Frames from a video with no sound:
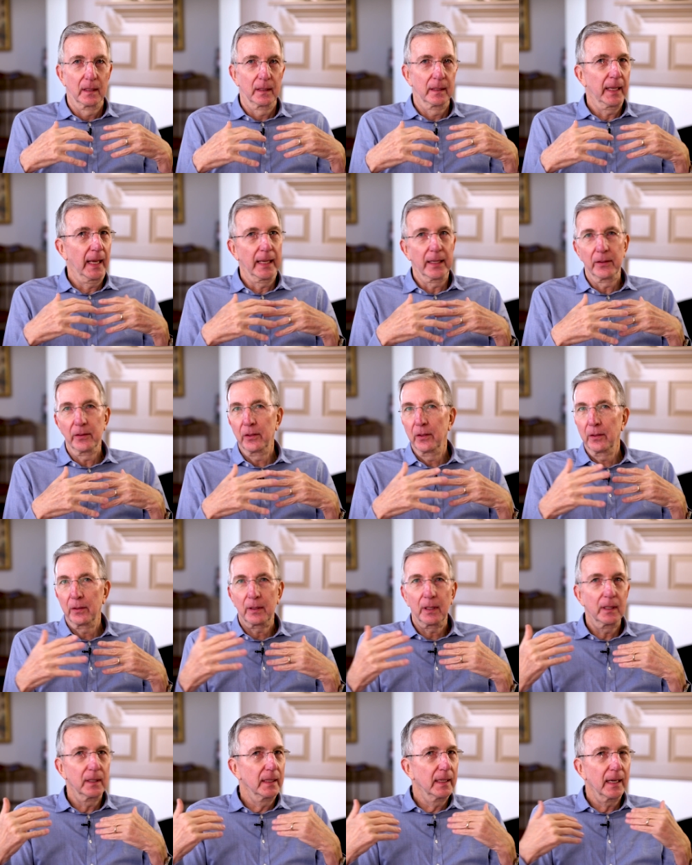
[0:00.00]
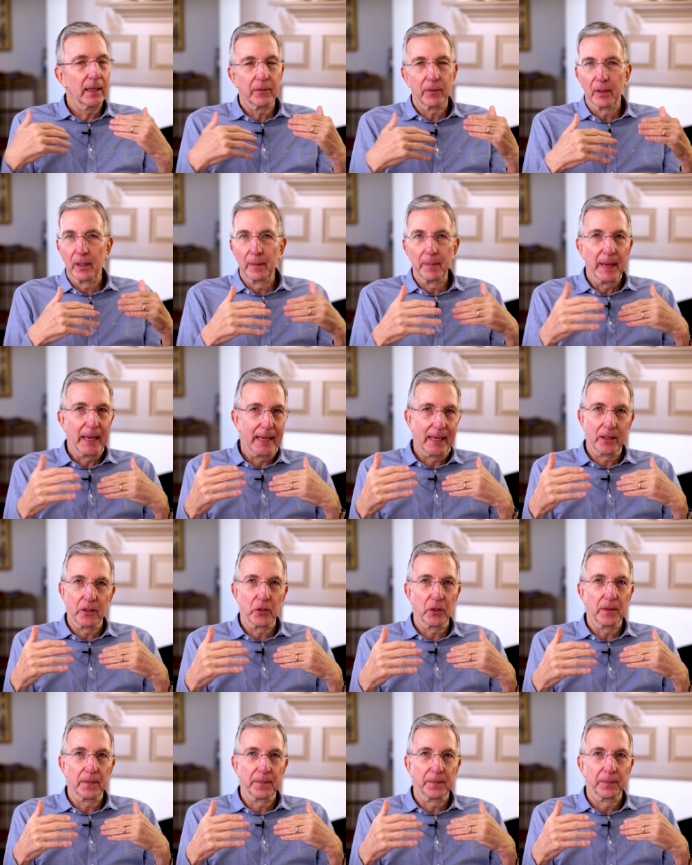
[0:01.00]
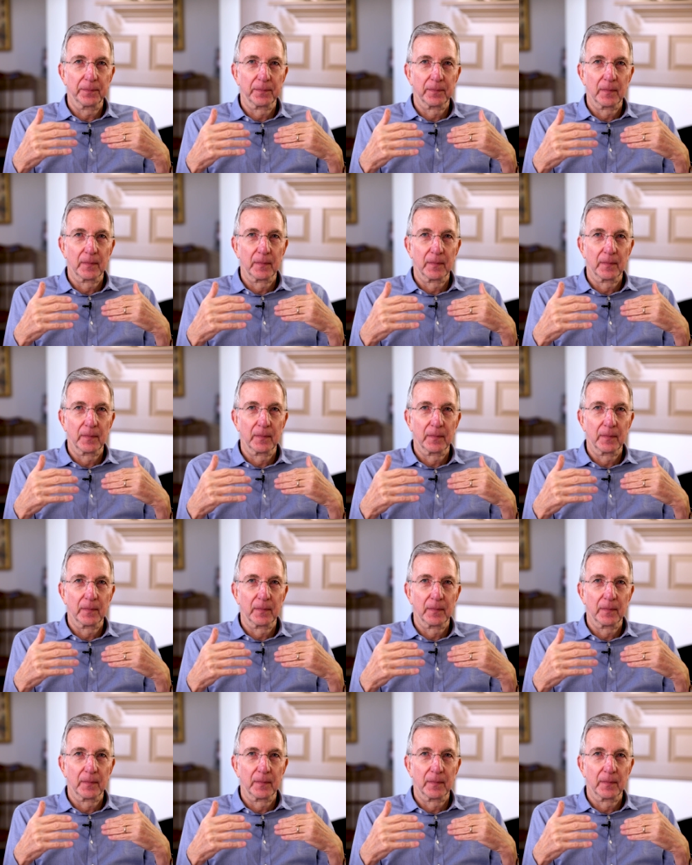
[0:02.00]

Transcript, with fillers: that you can never imagine.